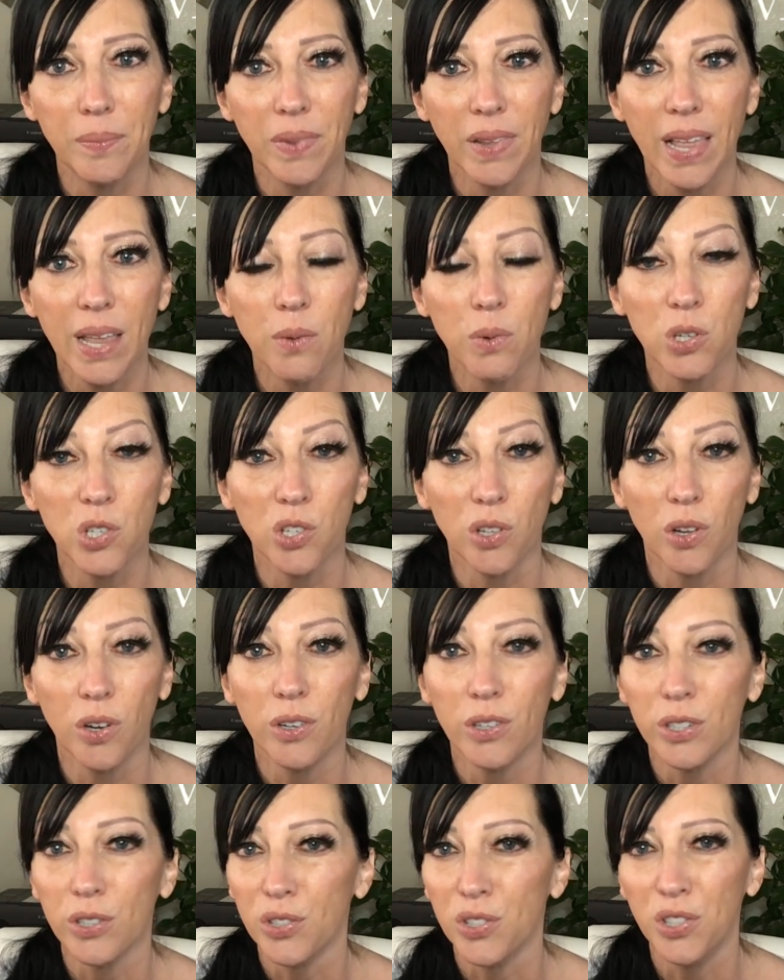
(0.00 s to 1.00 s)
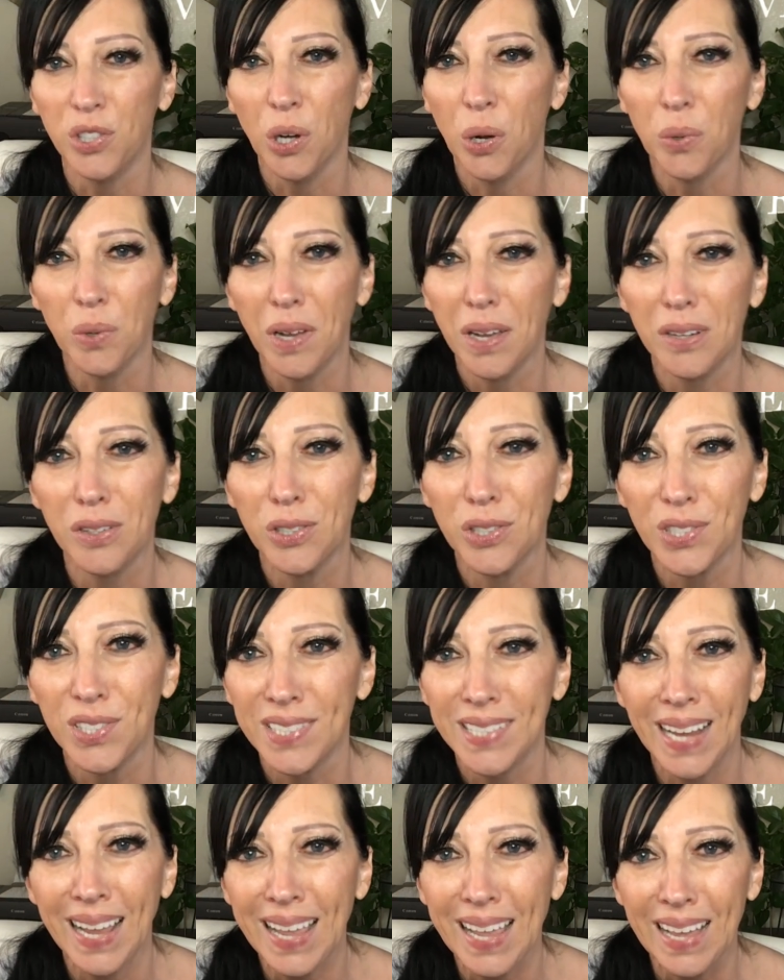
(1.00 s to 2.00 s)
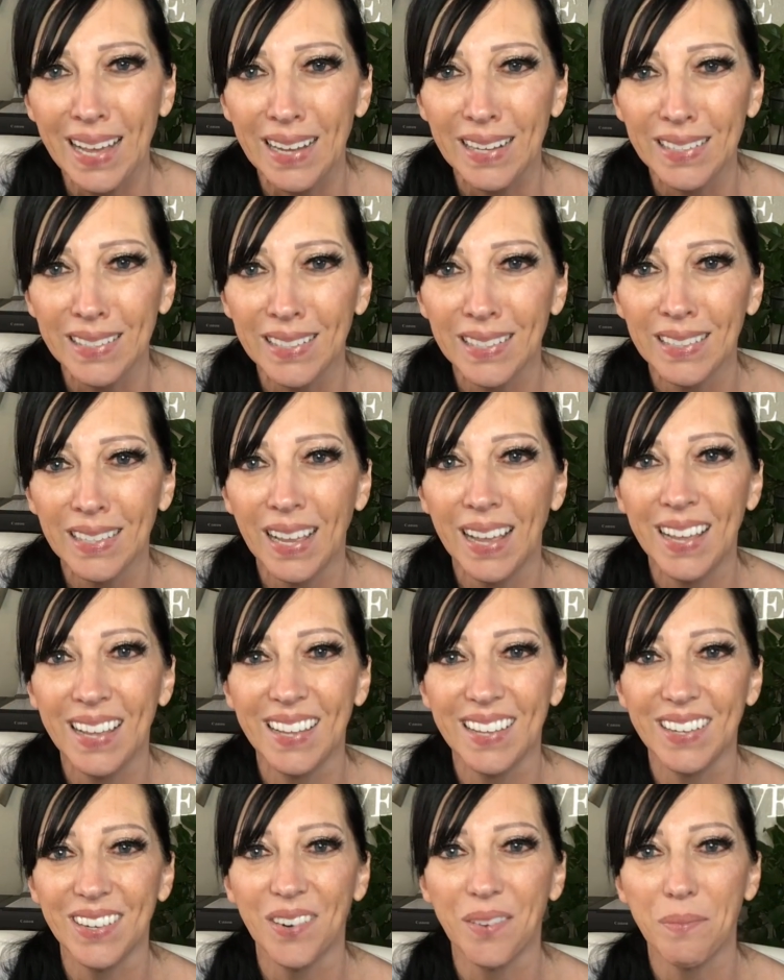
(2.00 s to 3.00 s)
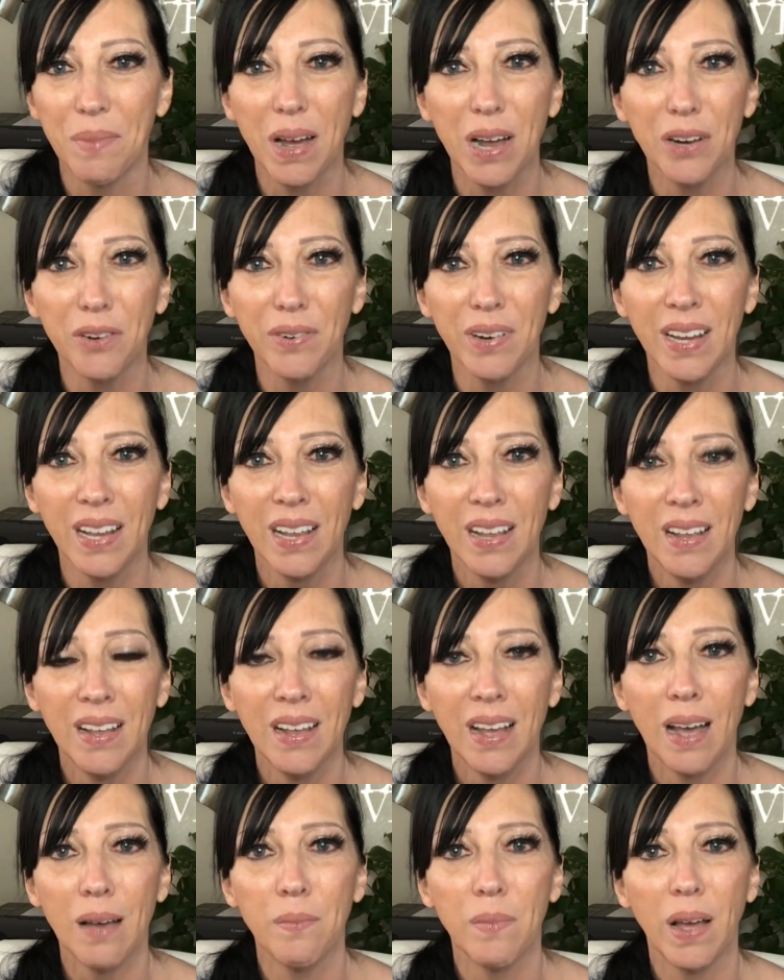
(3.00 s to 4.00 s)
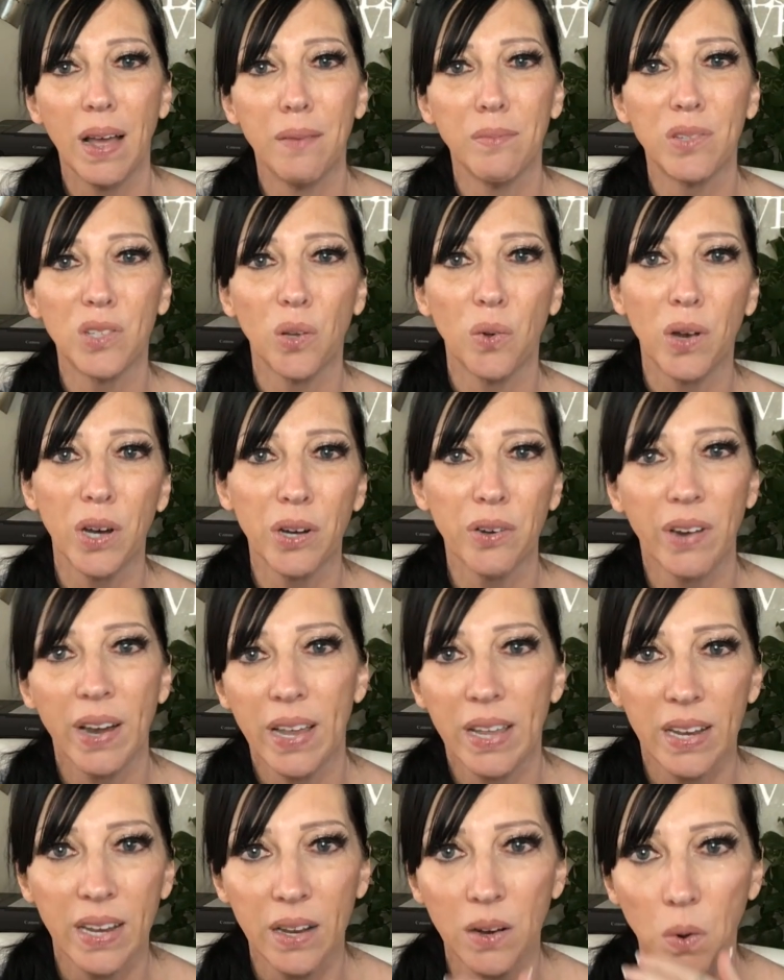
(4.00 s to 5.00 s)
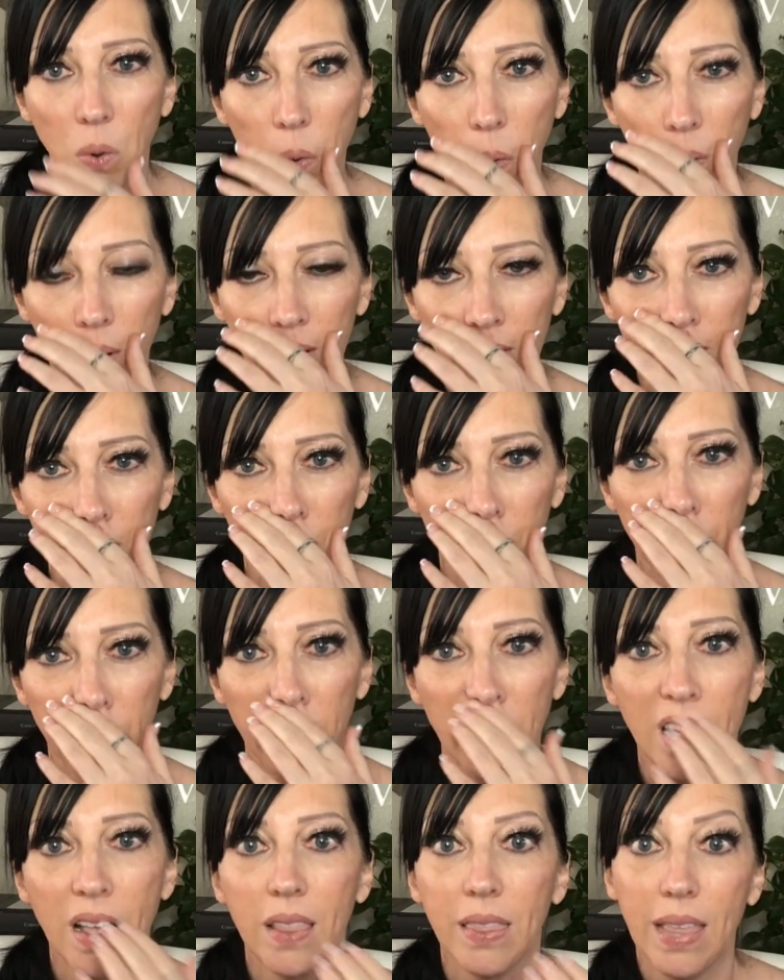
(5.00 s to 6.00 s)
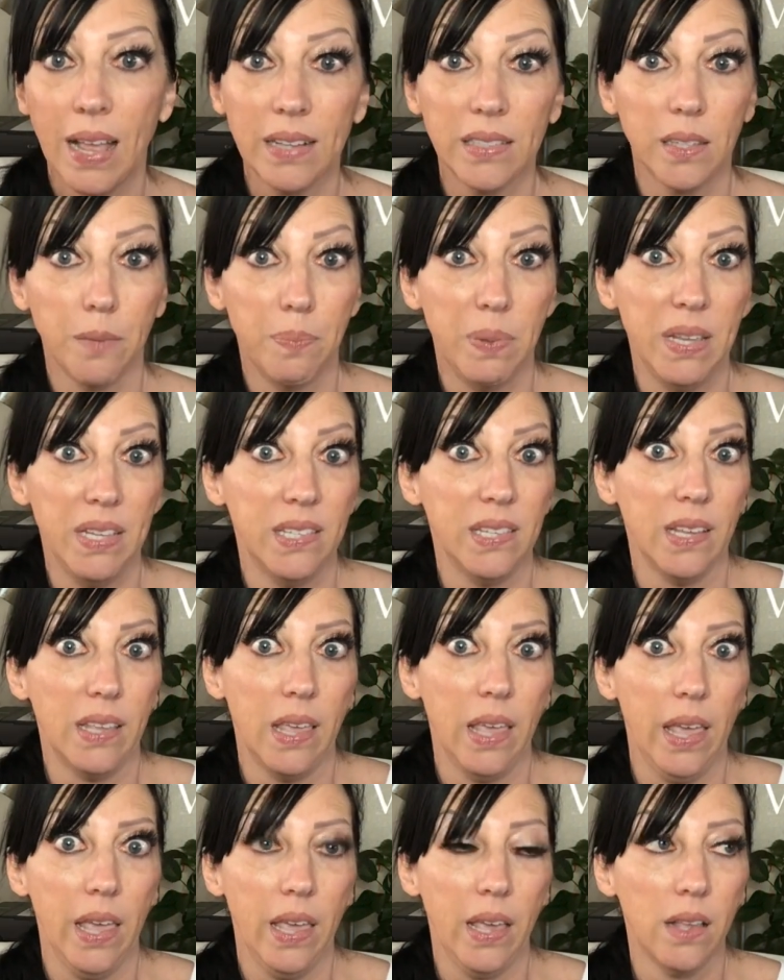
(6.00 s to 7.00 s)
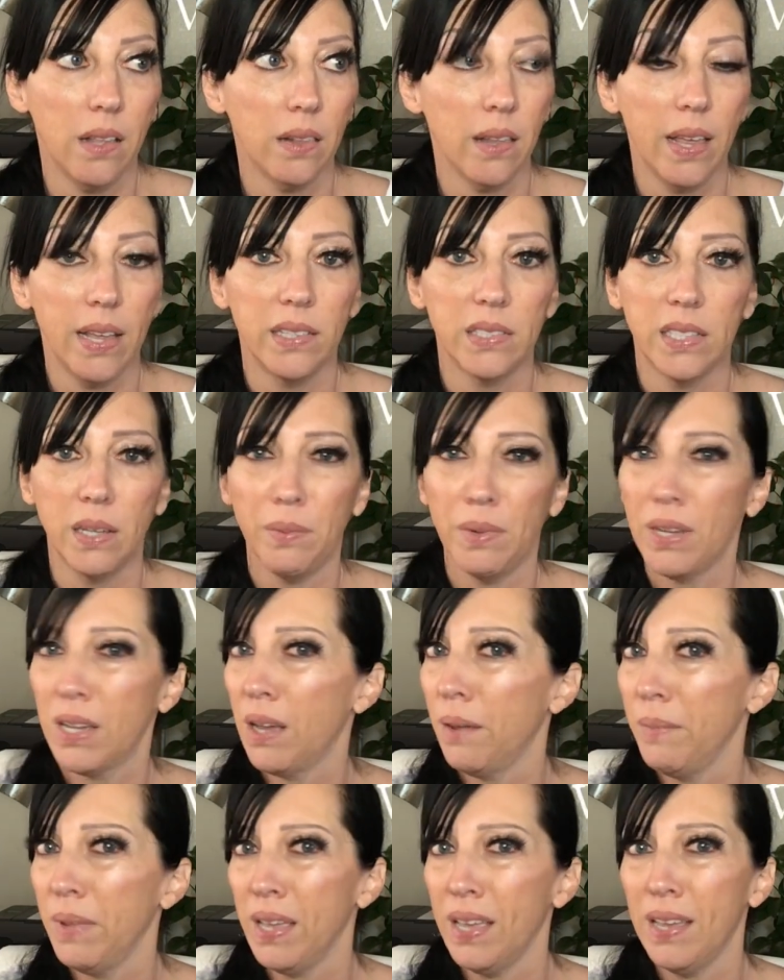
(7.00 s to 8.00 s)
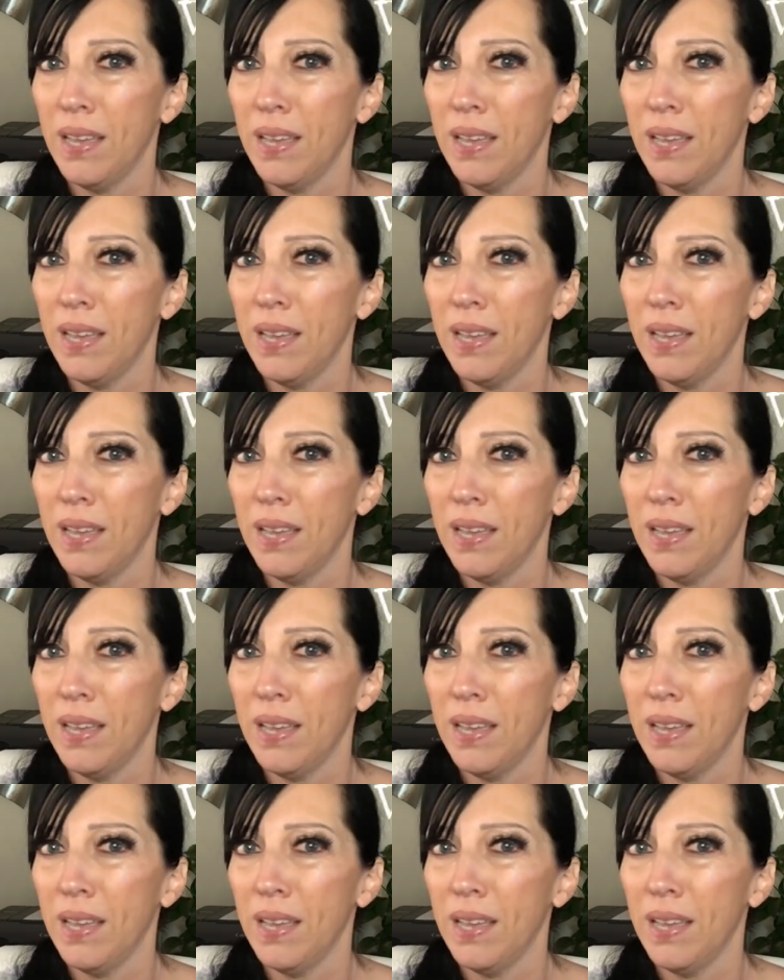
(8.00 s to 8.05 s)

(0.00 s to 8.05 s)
language learners don't understand. Like, I'm hungry, I'm so hungry I could eat a horse, or that's a piece of cake. Like, someone coming